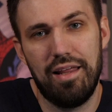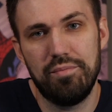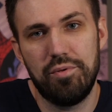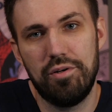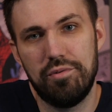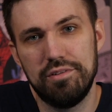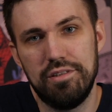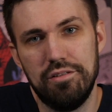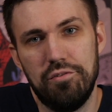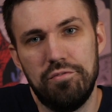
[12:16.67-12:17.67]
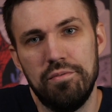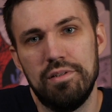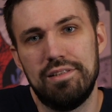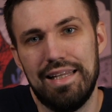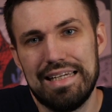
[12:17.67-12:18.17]
at that point, once you've
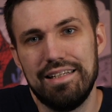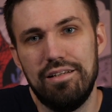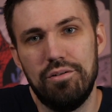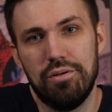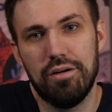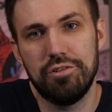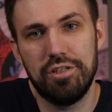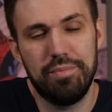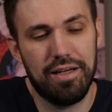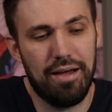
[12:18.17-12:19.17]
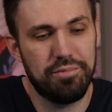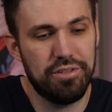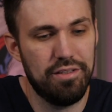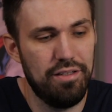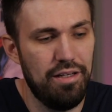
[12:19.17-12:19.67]
selected your shipping
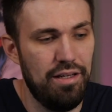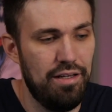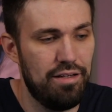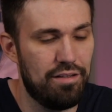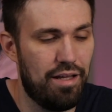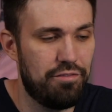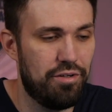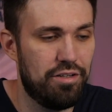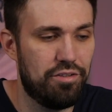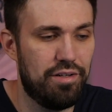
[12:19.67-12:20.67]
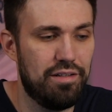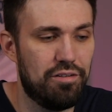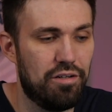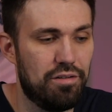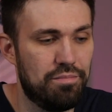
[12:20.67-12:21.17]
option, it'll have you enter in
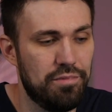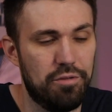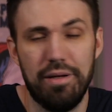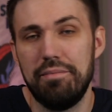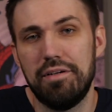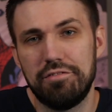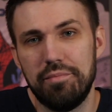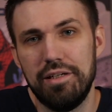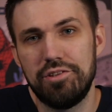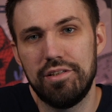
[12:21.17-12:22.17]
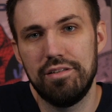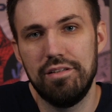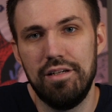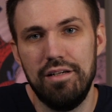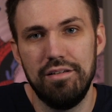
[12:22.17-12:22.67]
your payment information,
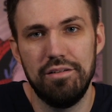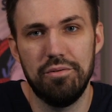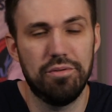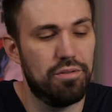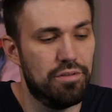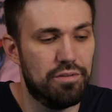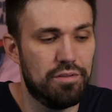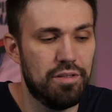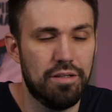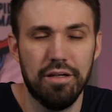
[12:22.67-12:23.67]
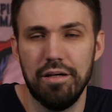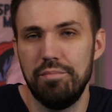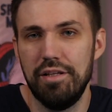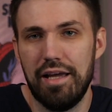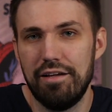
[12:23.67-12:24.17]
your
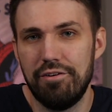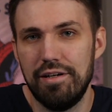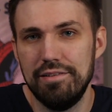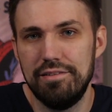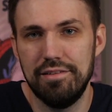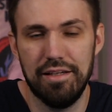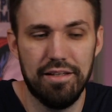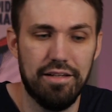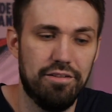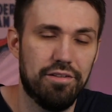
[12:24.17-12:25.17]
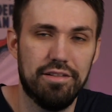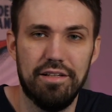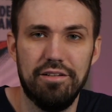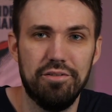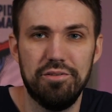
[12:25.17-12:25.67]
billing address, and then you'll
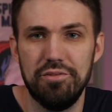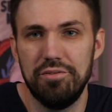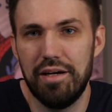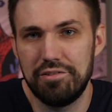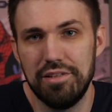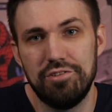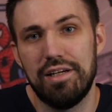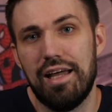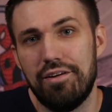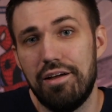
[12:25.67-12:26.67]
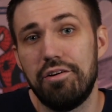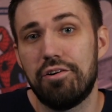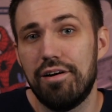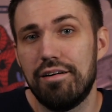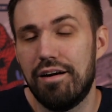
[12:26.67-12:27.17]
continue to actually check out. Now your
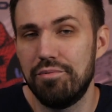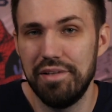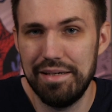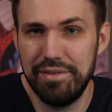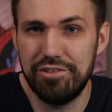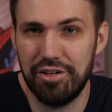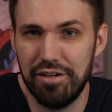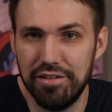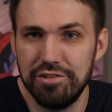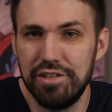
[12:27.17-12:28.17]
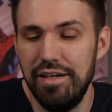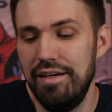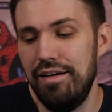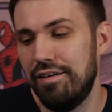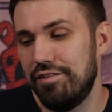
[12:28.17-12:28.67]
credit card will not be charged
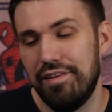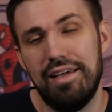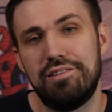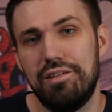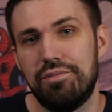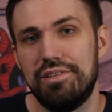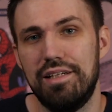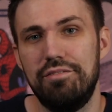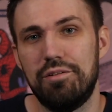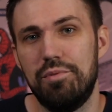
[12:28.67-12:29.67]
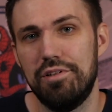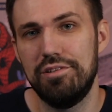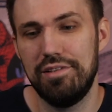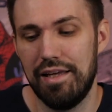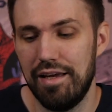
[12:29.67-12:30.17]
until they actually receive your
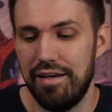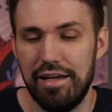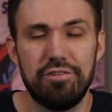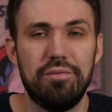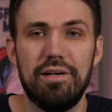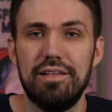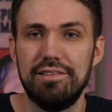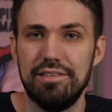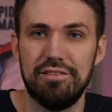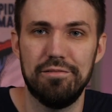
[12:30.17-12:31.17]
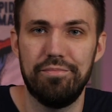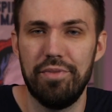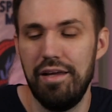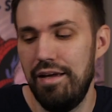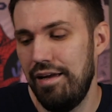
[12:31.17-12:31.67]
books and enter them into the
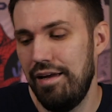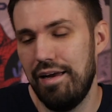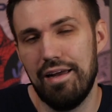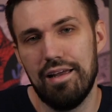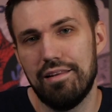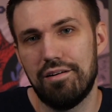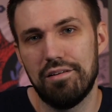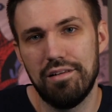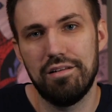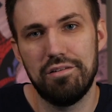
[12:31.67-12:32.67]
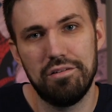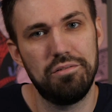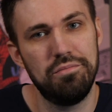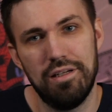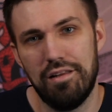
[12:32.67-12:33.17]
system, and they're a
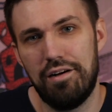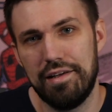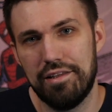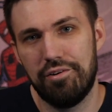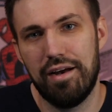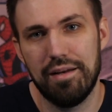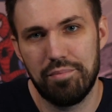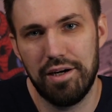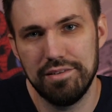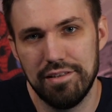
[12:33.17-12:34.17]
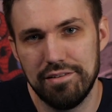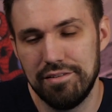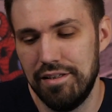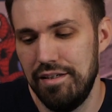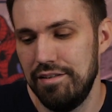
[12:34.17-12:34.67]
little along in the grading
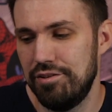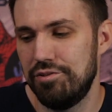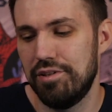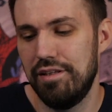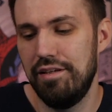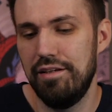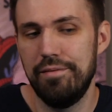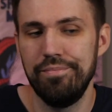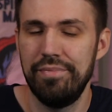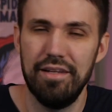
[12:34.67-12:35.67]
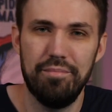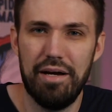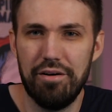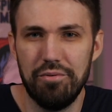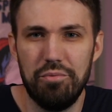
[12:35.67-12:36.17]
process. It's usually
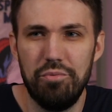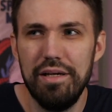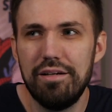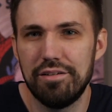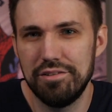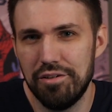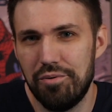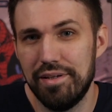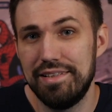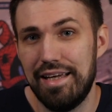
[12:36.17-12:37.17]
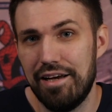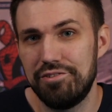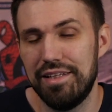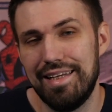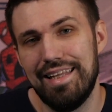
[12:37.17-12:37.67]
about a week or so once they
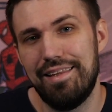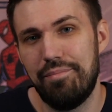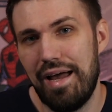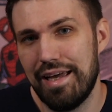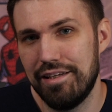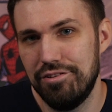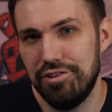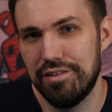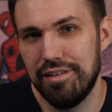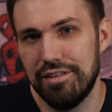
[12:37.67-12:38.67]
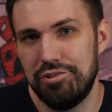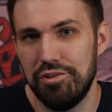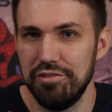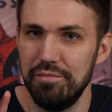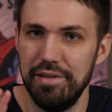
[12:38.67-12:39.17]
actually get the package until it
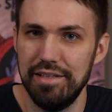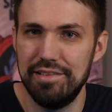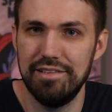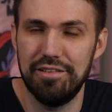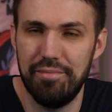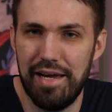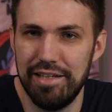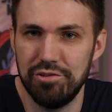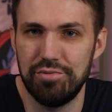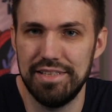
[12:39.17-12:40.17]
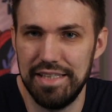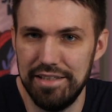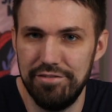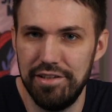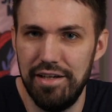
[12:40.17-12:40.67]
shows up in the system as
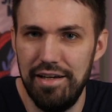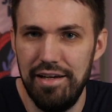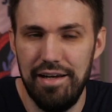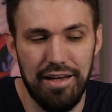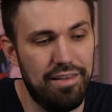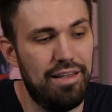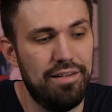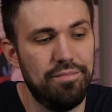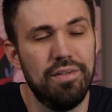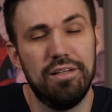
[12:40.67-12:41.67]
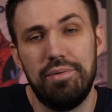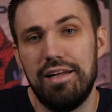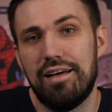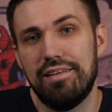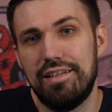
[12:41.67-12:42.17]
received. And then
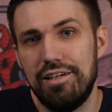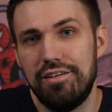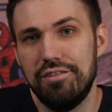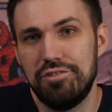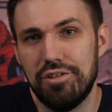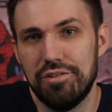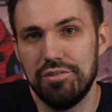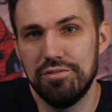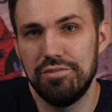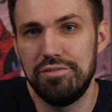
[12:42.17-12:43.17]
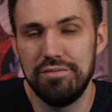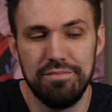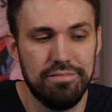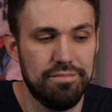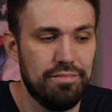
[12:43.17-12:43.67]
depending on the tier you chose,
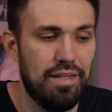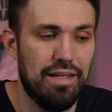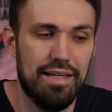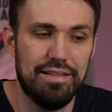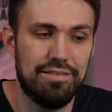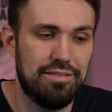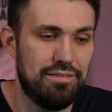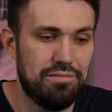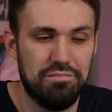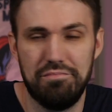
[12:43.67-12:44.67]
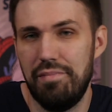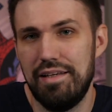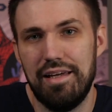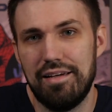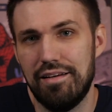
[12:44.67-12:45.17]
it
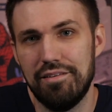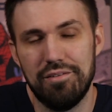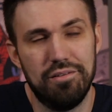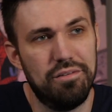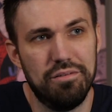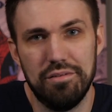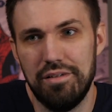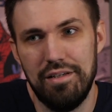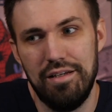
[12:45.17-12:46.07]
may take another